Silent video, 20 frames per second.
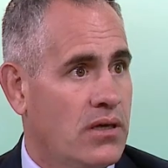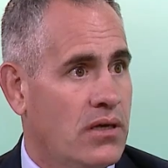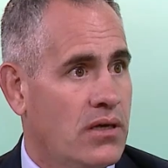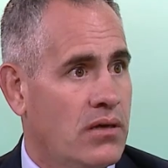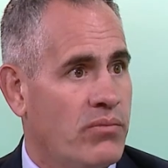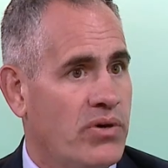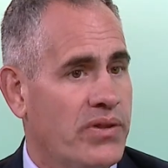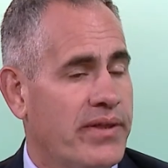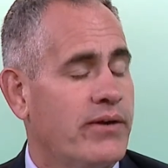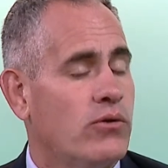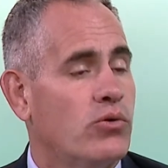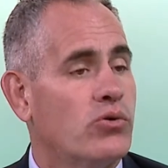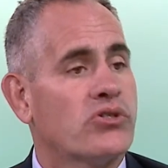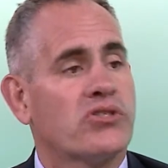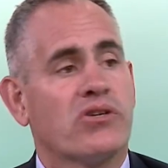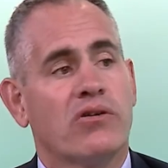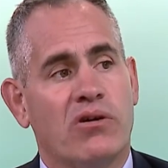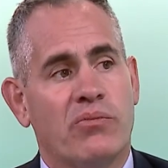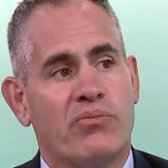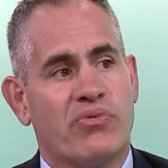but they
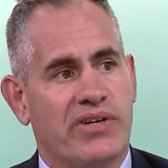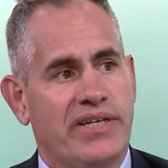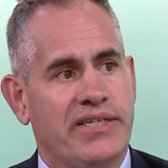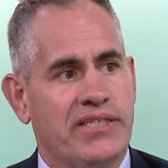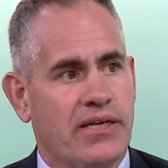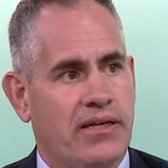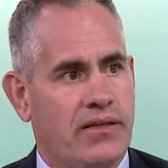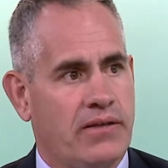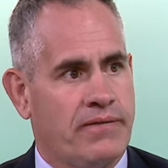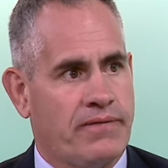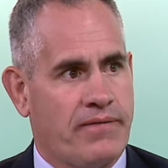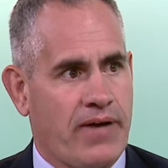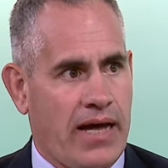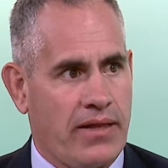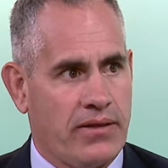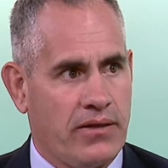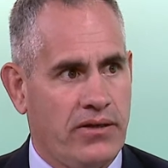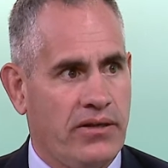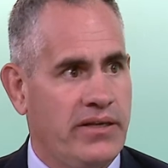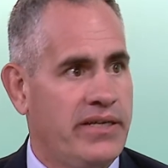also appreciate the fact
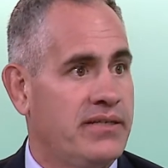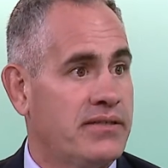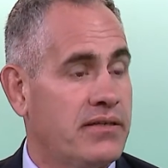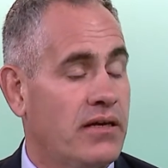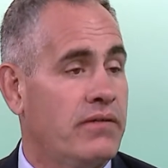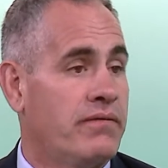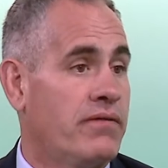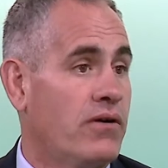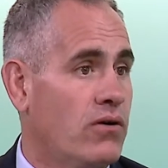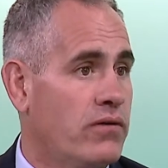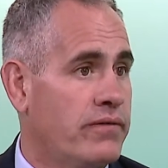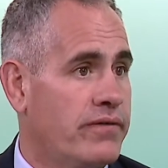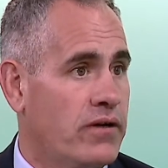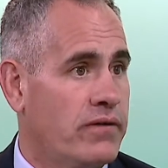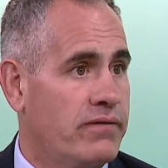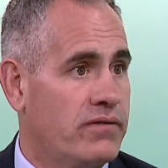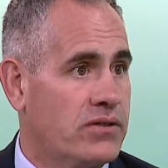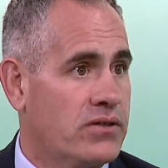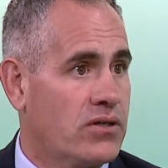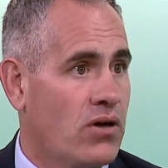that you need to evolve
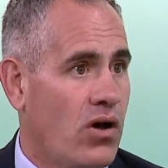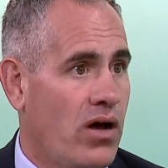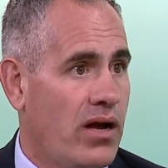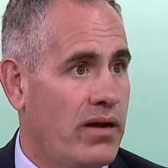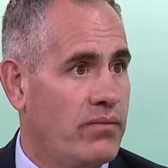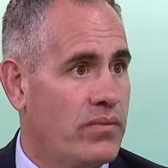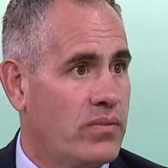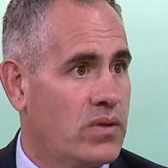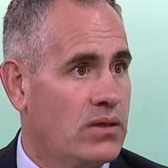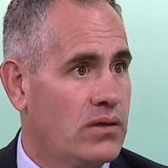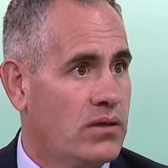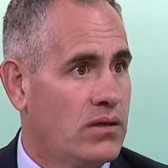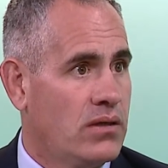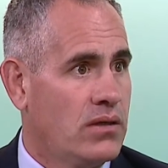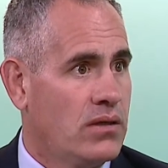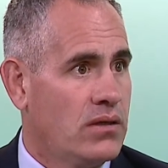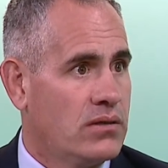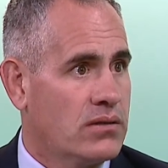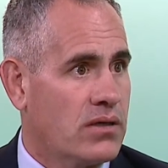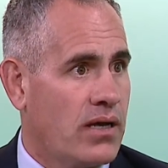over time.
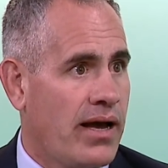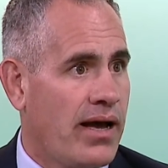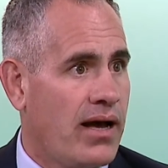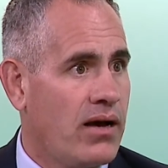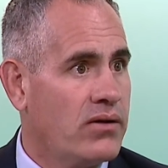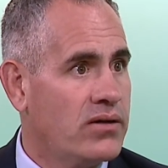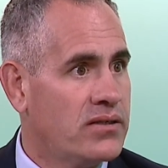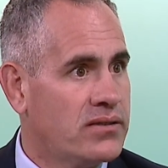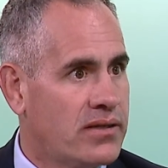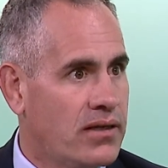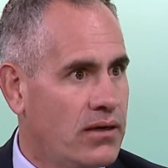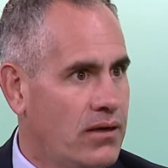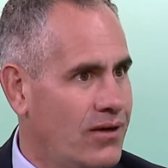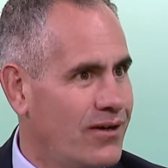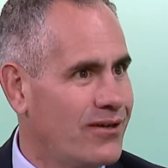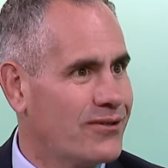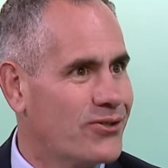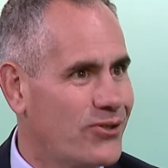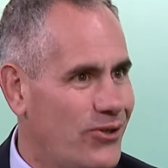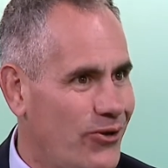So how has the
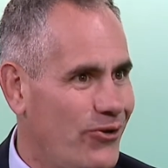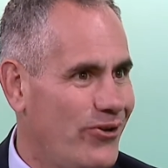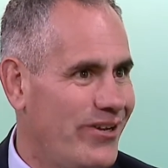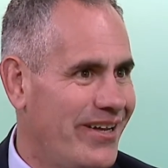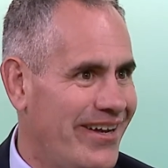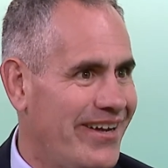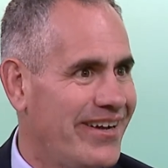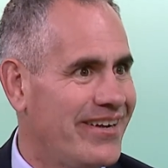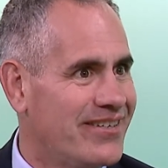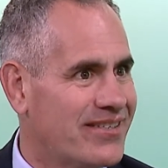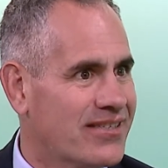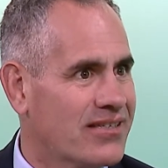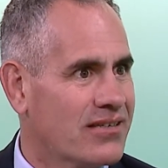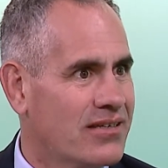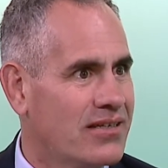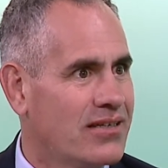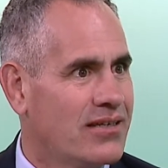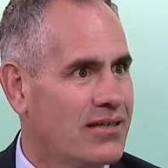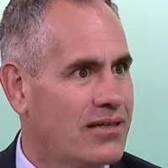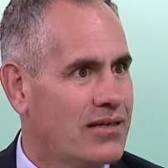last 2 years
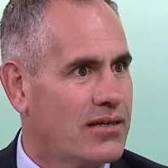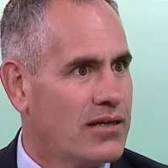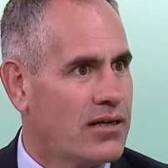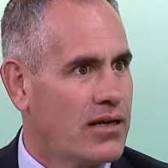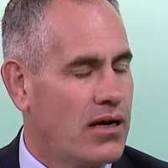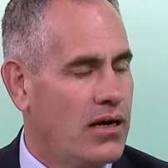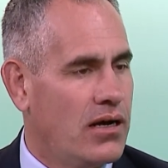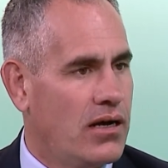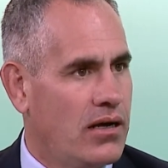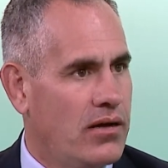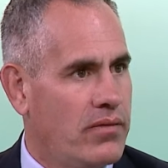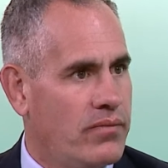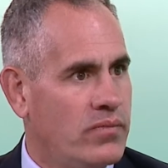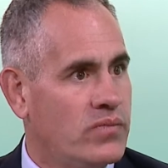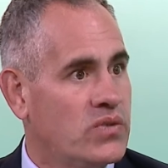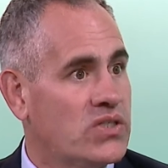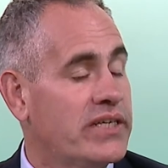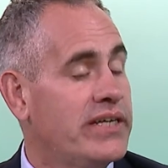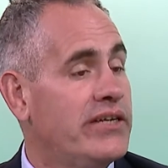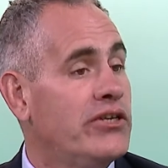
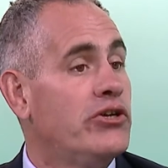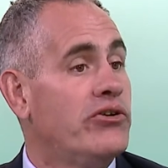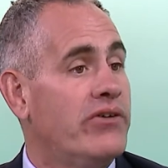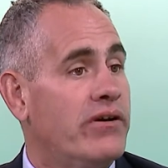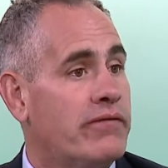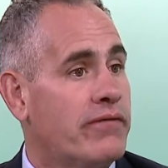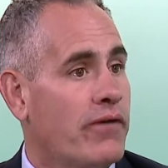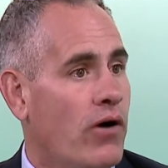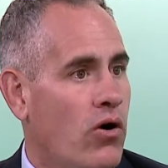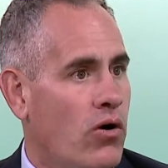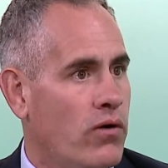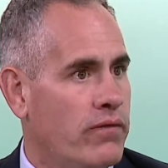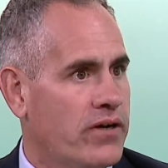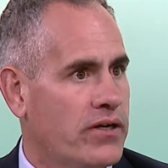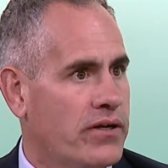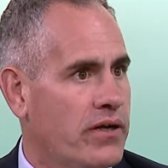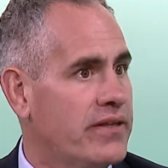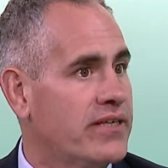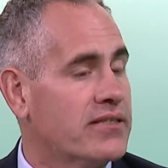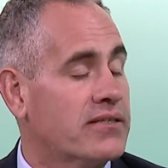seen you evolve? I
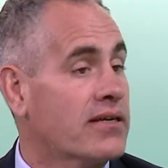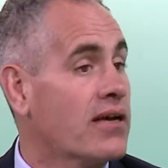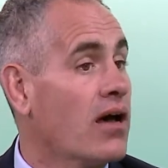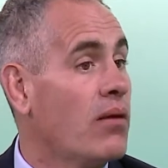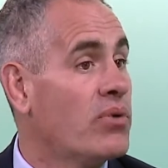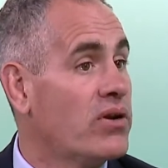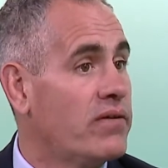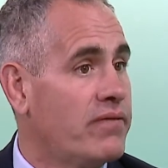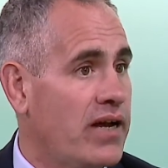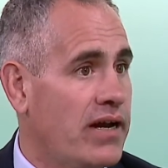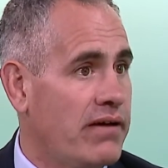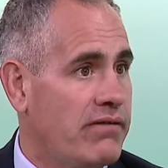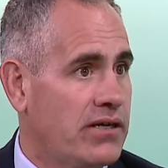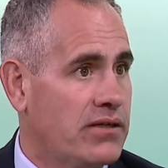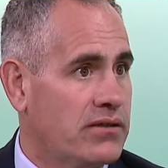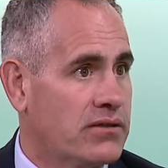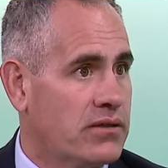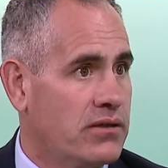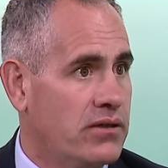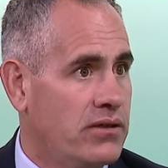know there's a couple of areas
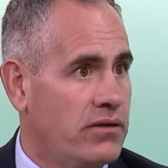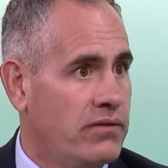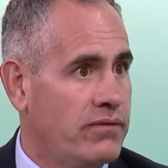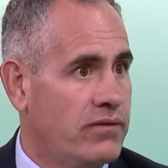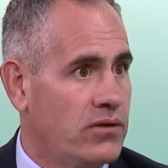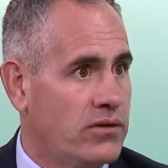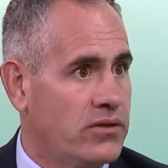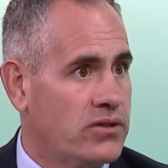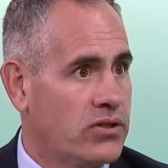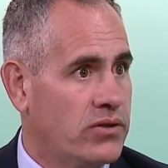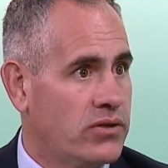that you've looked